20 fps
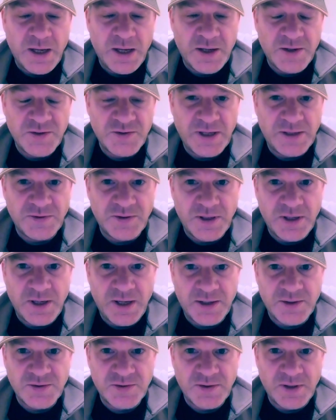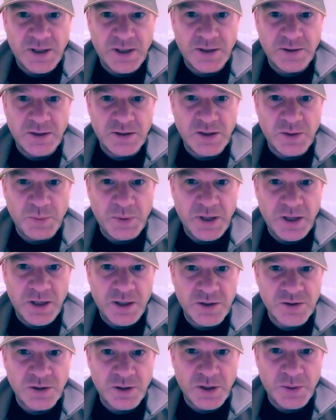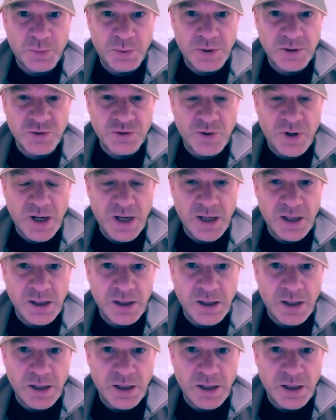Is that the next thing that the media is going to portray?